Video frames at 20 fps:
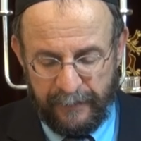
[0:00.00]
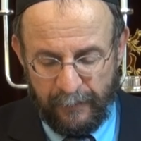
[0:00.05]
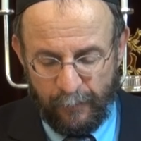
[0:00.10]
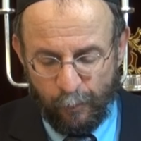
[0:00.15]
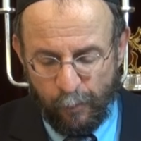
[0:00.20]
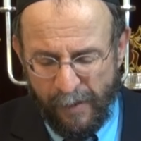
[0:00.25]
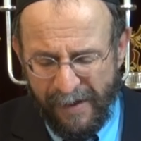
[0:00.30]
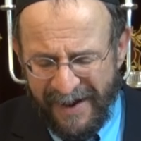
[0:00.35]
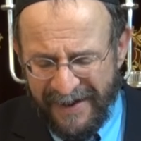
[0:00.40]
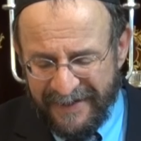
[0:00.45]

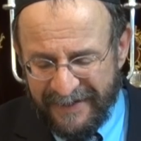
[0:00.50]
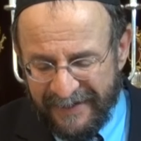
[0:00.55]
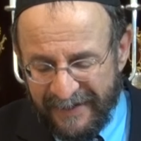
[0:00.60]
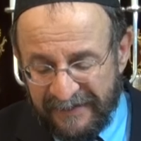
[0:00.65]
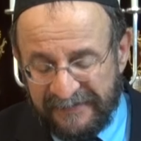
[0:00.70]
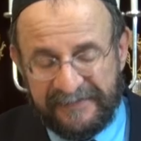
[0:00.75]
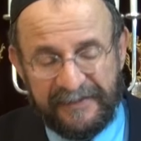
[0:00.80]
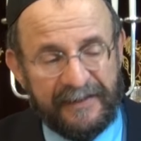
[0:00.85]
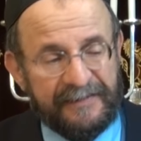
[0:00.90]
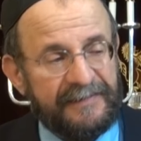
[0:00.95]
Why
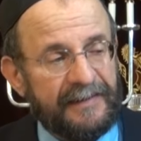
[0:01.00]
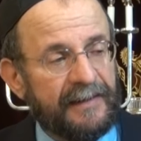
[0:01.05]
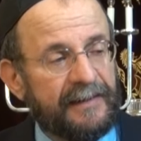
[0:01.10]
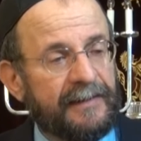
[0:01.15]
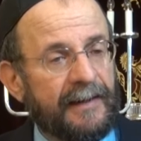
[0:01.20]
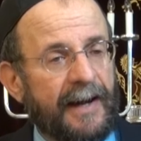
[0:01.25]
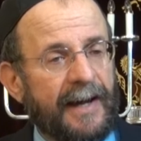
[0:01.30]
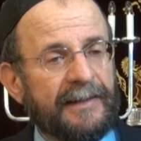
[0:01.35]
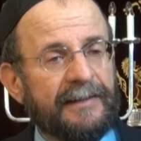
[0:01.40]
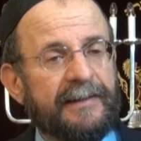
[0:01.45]
is it that
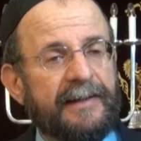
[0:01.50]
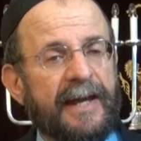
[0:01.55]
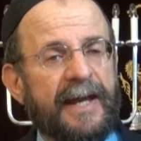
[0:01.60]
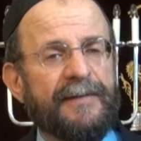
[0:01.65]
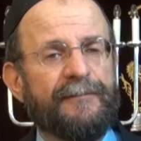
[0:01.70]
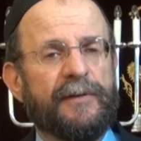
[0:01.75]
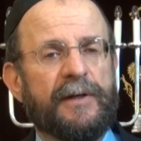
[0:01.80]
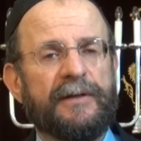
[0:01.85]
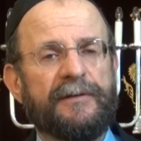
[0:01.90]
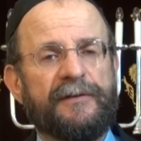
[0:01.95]
God
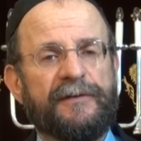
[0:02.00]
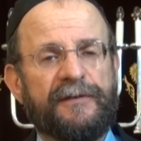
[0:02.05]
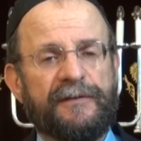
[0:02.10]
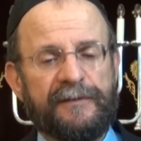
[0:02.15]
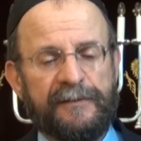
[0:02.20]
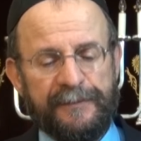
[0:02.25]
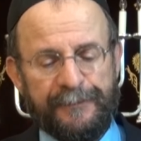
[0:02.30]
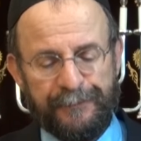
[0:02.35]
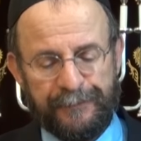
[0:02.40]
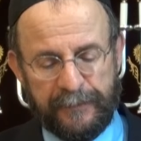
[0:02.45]
gave
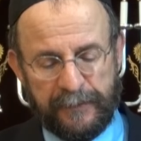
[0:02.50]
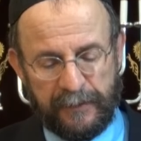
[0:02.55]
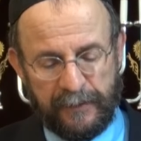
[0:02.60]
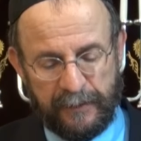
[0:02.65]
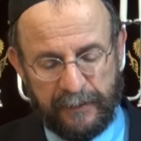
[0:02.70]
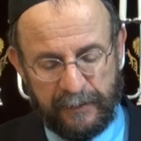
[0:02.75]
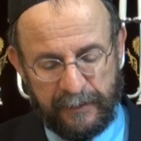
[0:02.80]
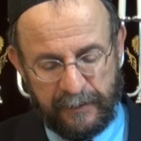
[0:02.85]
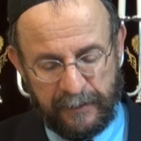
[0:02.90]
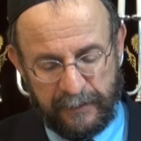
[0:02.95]
us
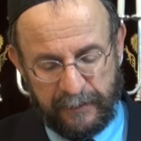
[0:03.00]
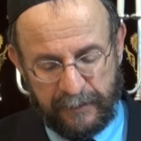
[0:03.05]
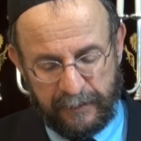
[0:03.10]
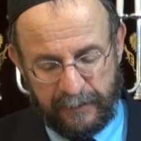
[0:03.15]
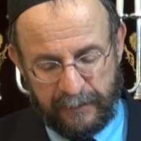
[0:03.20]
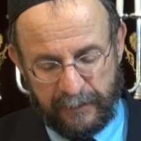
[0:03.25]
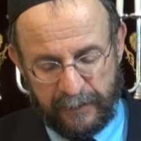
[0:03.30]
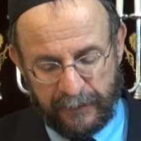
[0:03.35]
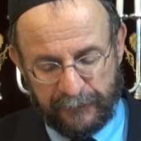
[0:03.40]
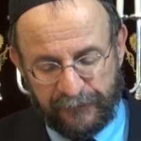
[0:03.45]

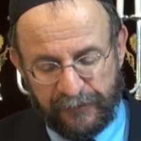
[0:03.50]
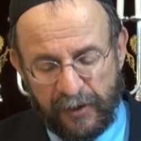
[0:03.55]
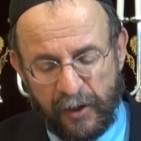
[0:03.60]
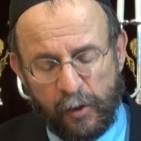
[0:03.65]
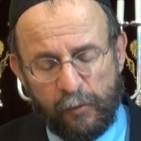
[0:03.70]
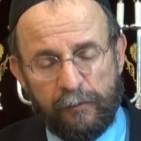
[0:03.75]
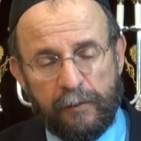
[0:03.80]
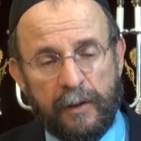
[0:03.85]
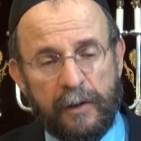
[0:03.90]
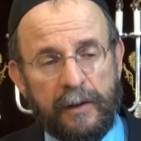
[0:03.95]
a
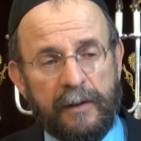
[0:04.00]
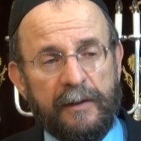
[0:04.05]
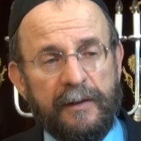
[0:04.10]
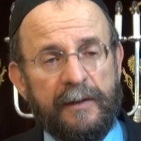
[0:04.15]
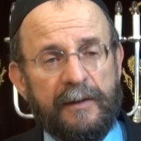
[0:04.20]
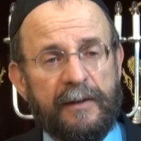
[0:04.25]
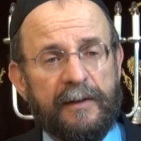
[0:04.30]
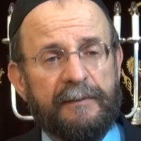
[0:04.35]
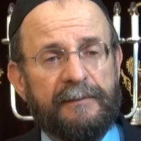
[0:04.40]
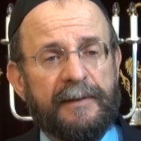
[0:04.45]
Torah
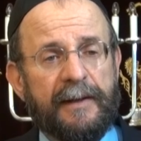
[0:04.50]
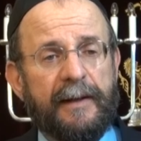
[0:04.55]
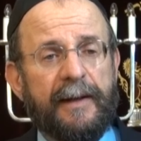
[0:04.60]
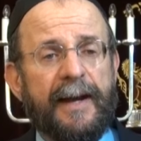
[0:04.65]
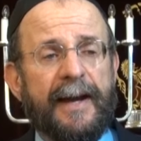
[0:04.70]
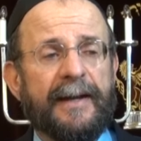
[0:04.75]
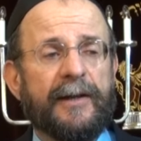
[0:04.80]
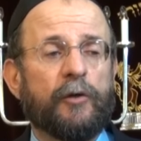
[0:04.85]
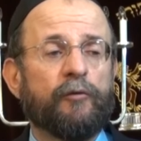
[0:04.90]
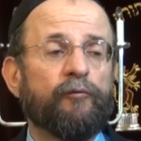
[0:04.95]
that
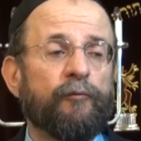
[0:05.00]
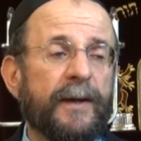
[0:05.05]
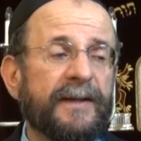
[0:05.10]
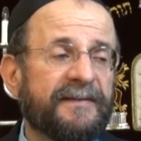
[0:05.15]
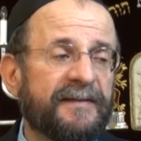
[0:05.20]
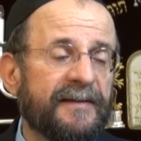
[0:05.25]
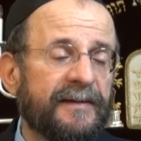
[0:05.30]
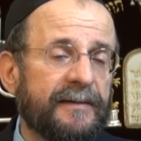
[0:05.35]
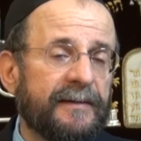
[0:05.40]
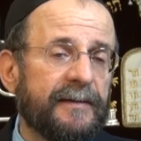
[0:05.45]
had a
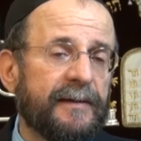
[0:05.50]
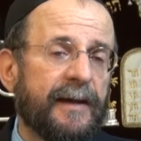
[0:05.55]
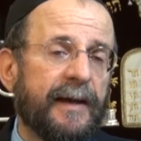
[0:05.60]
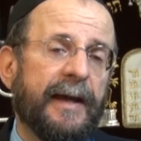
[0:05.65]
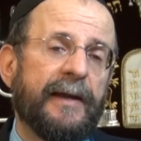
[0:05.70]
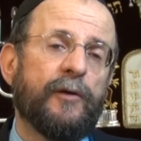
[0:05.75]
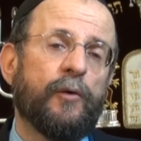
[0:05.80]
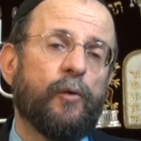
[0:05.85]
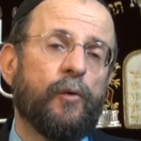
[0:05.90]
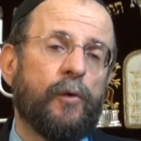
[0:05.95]
written
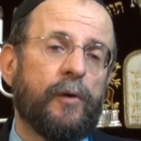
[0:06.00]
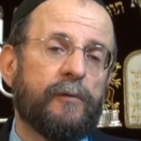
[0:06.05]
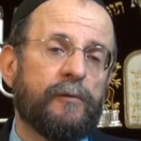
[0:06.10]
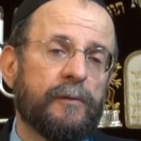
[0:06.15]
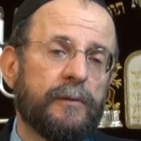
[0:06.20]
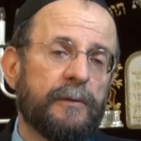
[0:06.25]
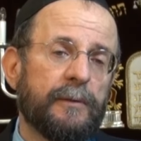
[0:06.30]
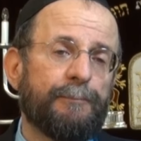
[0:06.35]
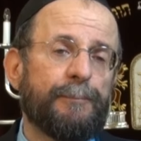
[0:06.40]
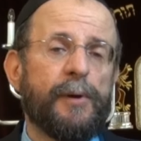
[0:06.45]
and
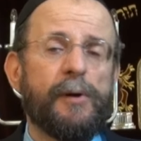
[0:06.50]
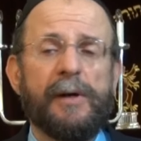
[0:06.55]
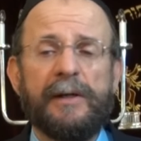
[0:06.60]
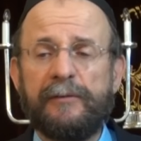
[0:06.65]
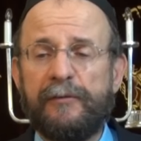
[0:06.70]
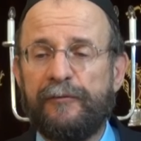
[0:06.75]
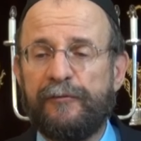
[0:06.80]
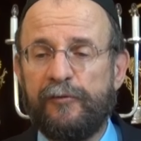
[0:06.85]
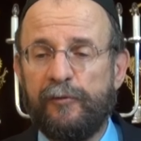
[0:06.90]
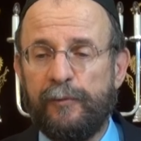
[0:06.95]
oral
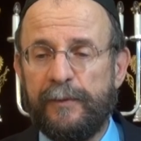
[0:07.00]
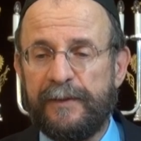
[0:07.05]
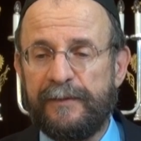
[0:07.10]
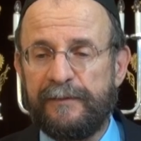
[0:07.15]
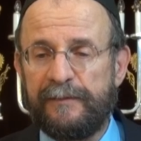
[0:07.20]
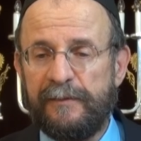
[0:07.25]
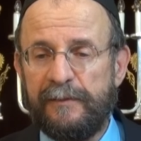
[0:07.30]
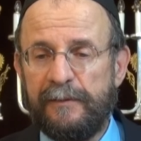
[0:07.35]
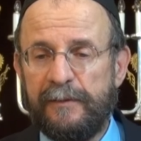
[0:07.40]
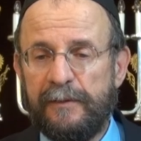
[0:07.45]
part to
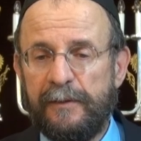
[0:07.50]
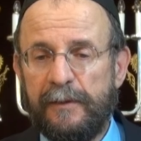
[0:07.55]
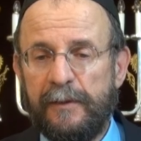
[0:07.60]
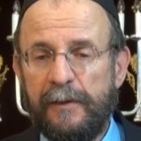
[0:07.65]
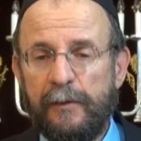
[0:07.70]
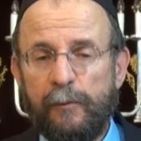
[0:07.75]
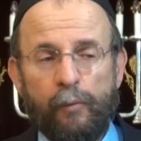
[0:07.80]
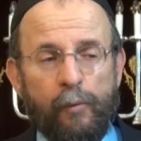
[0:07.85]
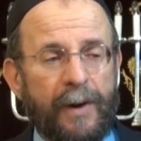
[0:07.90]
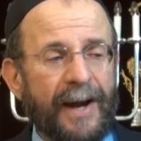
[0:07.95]
it?
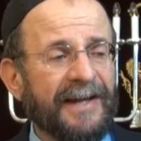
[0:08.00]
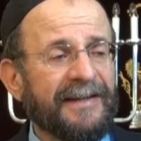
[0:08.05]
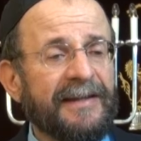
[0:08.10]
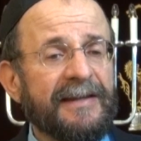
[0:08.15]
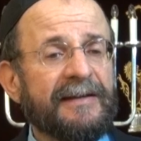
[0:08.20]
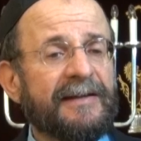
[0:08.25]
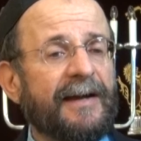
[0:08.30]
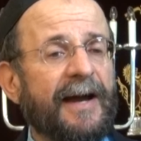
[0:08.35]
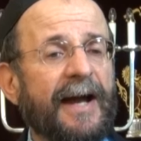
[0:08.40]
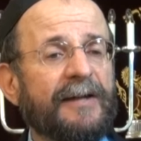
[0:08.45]
Why
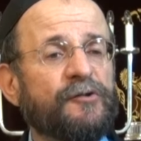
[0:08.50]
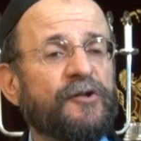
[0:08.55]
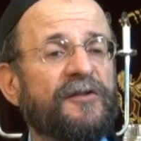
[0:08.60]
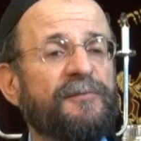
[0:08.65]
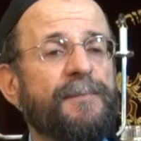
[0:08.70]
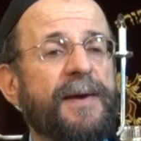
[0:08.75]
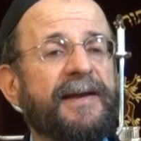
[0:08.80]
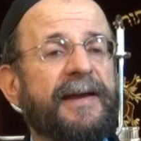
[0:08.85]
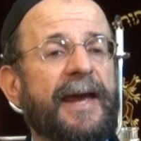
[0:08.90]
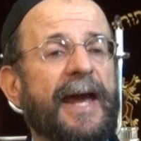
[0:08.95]
didn't God
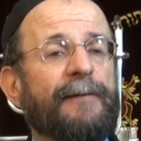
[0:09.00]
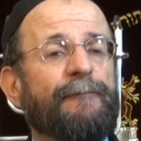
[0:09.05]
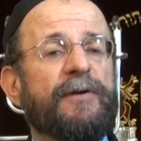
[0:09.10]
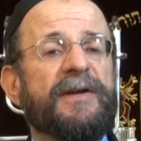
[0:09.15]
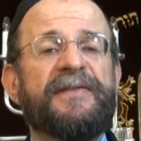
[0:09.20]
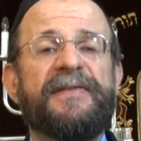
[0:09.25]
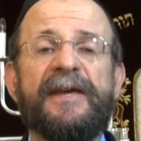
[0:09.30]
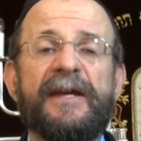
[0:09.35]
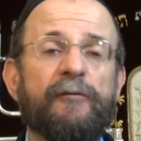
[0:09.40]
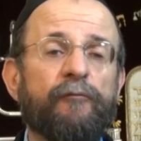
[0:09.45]
just make
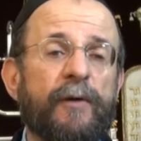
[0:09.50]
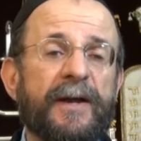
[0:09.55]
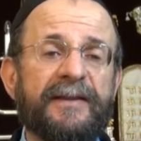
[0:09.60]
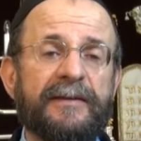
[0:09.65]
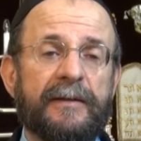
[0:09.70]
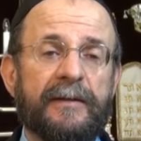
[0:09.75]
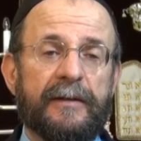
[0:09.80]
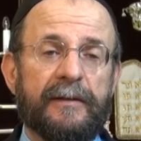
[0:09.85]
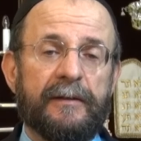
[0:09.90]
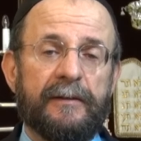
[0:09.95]
everything
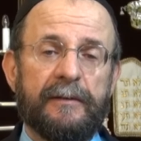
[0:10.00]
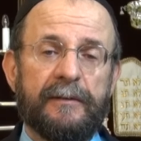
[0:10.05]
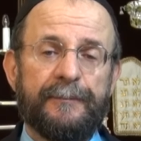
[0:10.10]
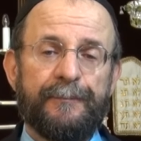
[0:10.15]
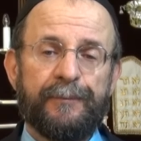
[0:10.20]
written?